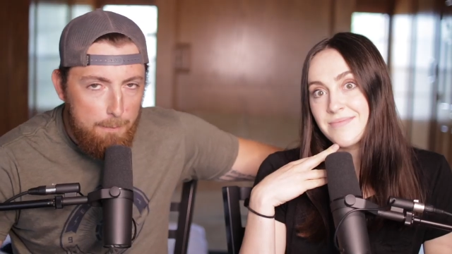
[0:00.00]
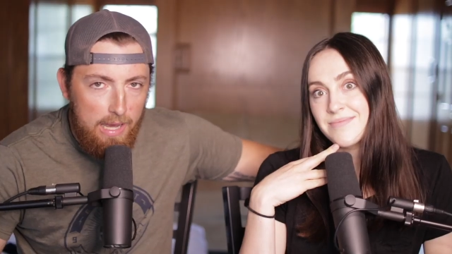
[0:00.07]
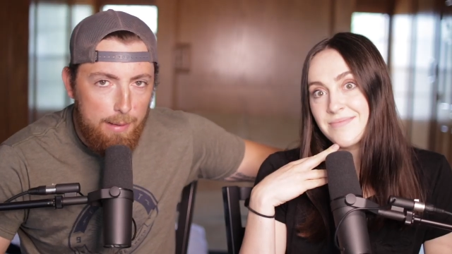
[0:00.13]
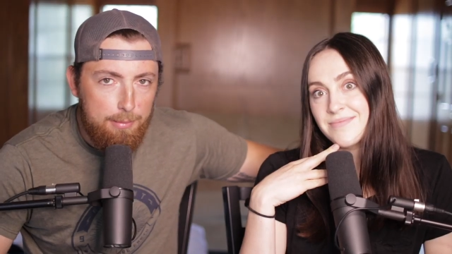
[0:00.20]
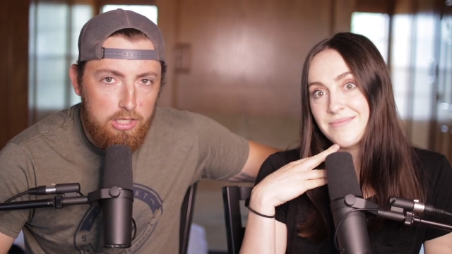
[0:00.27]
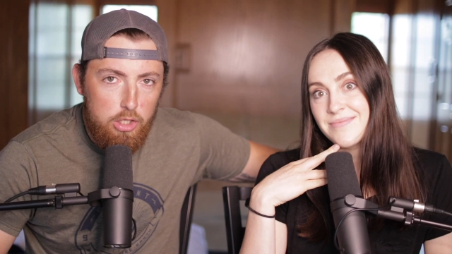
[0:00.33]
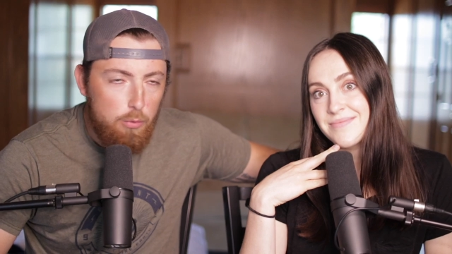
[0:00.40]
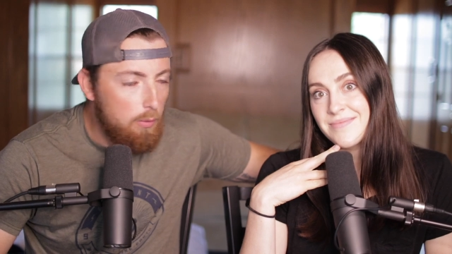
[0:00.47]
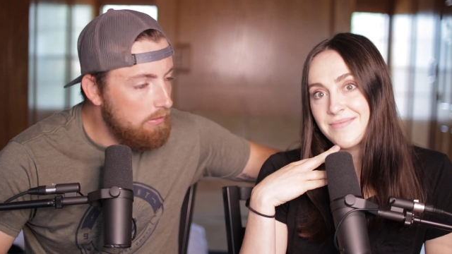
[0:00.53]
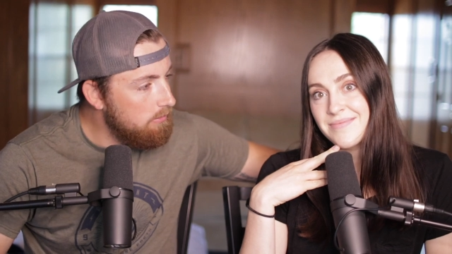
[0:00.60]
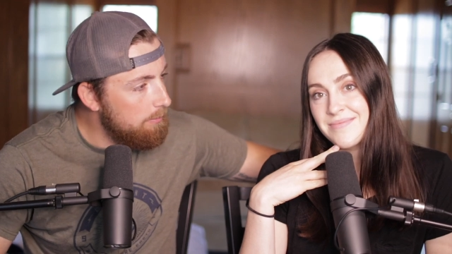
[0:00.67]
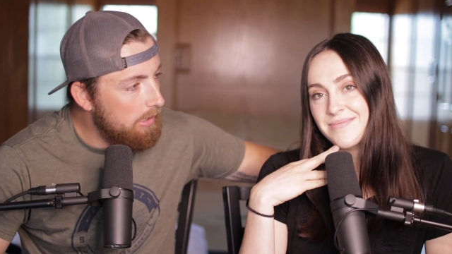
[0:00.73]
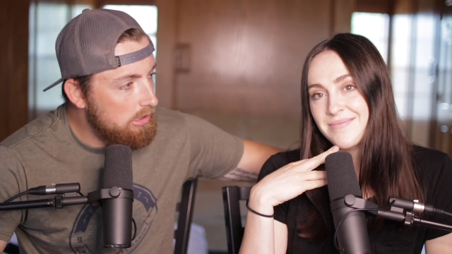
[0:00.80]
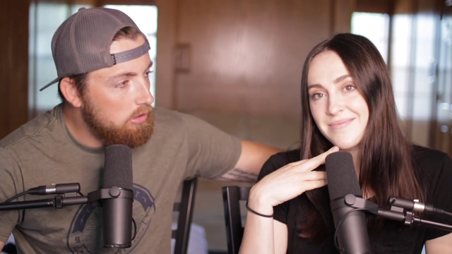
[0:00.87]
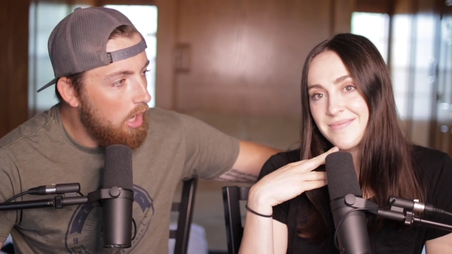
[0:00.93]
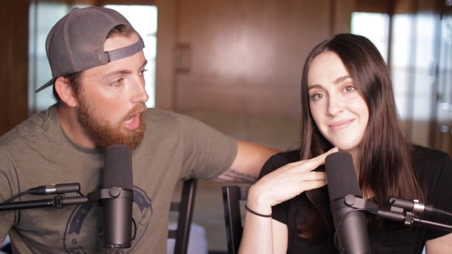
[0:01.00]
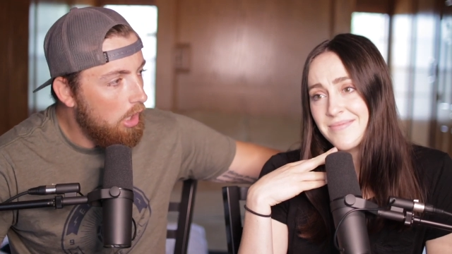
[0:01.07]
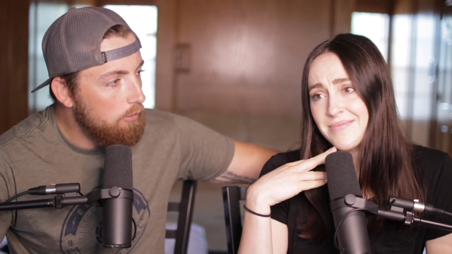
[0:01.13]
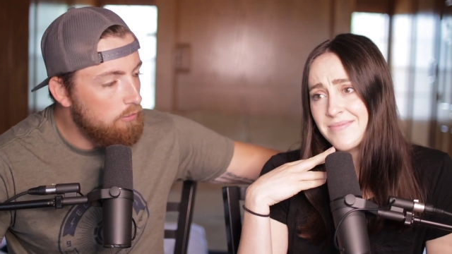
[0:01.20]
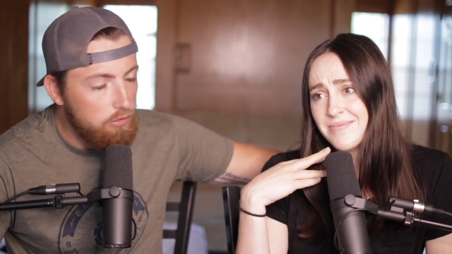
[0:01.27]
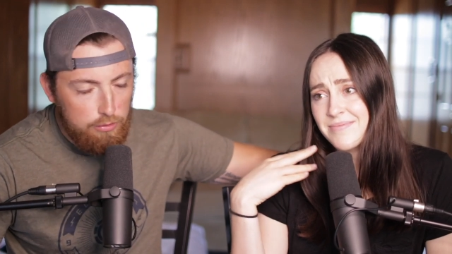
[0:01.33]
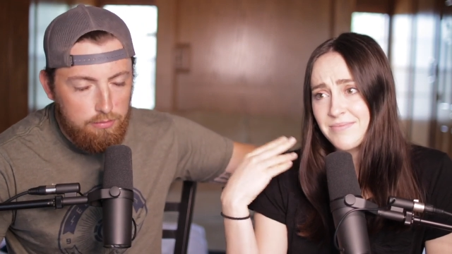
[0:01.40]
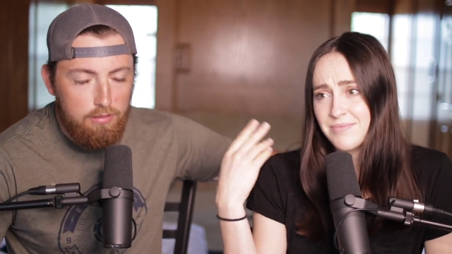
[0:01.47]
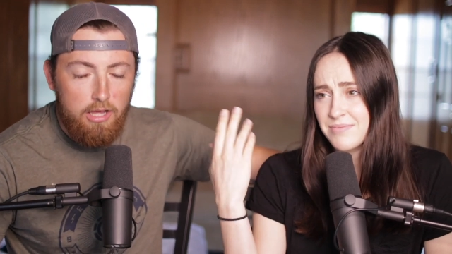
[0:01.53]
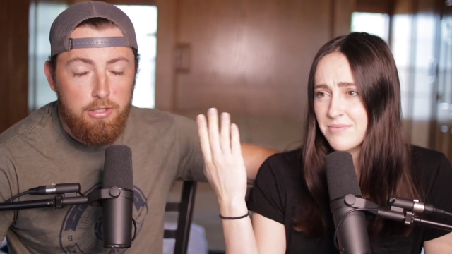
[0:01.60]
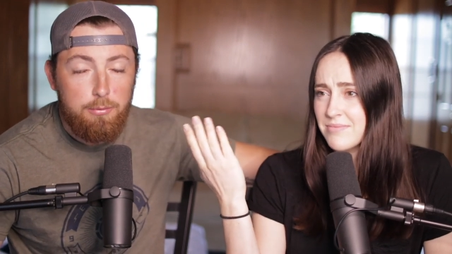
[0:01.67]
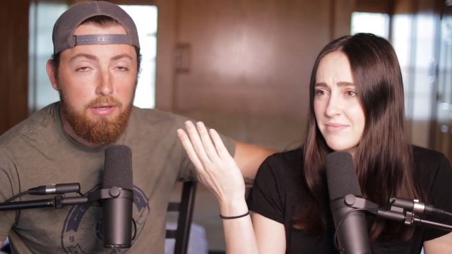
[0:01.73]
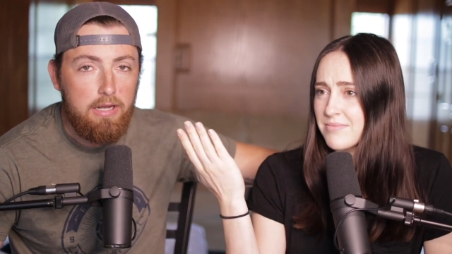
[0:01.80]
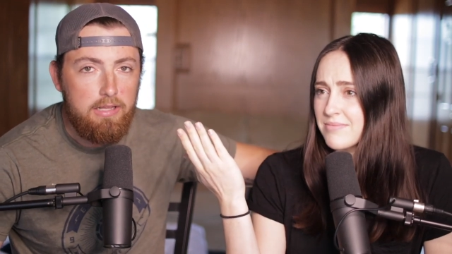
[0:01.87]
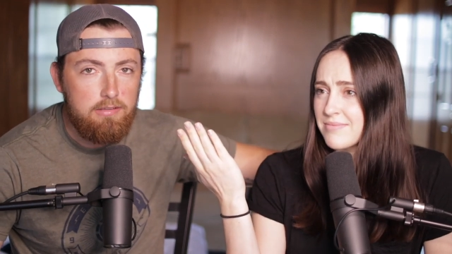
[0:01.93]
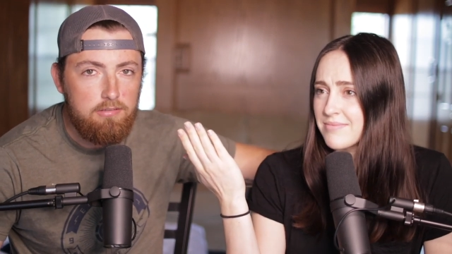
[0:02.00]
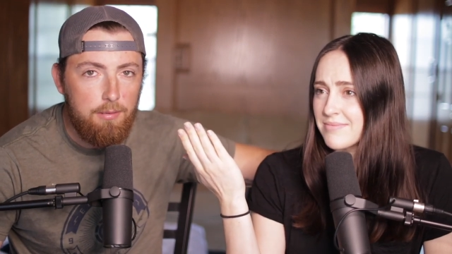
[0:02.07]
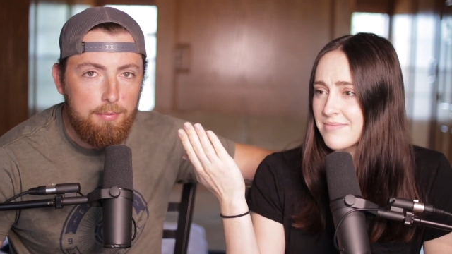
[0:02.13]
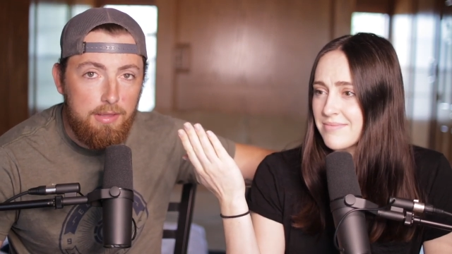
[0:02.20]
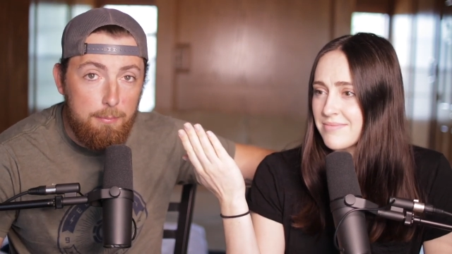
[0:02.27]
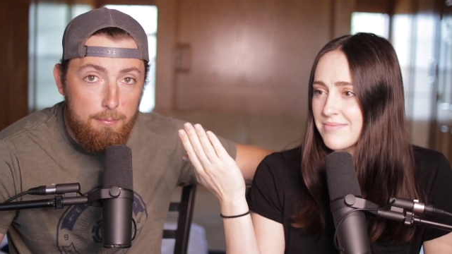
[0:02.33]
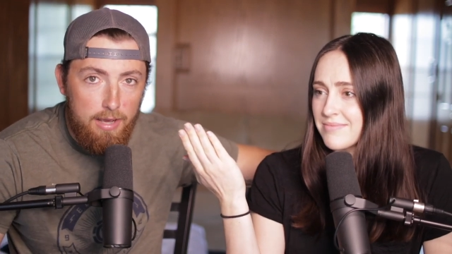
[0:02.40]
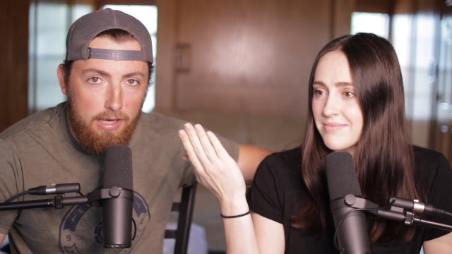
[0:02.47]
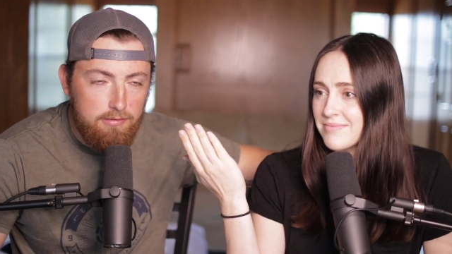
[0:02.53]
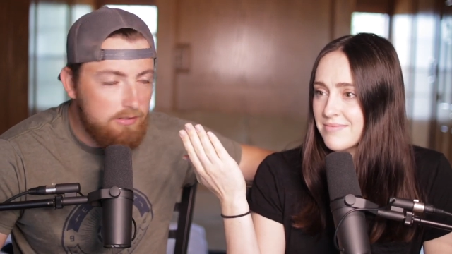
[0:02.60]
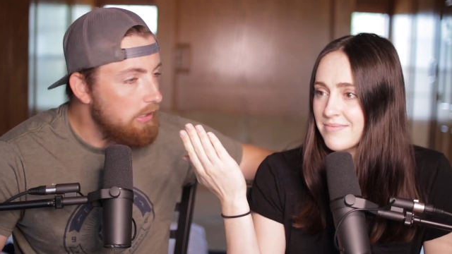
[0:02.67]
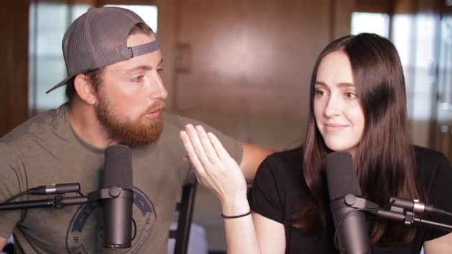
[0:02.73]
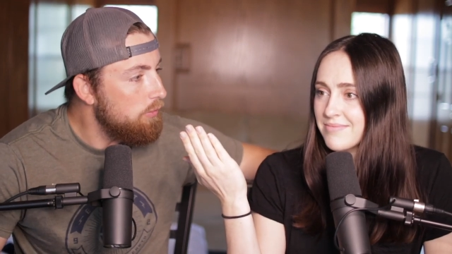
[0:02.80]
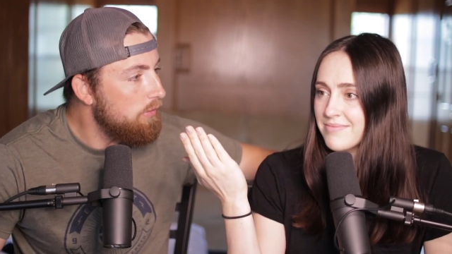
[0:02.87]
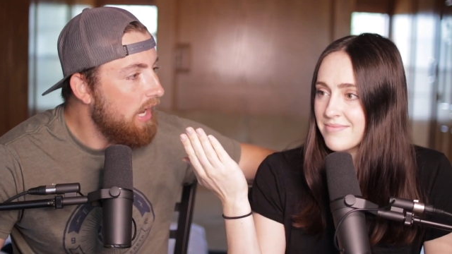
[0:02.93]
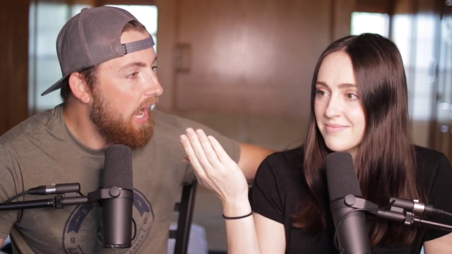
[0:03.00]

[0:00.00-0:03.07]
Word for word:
Speaker 1: Maybe you went to McDonald's and you thought you were gonna get something amazing and you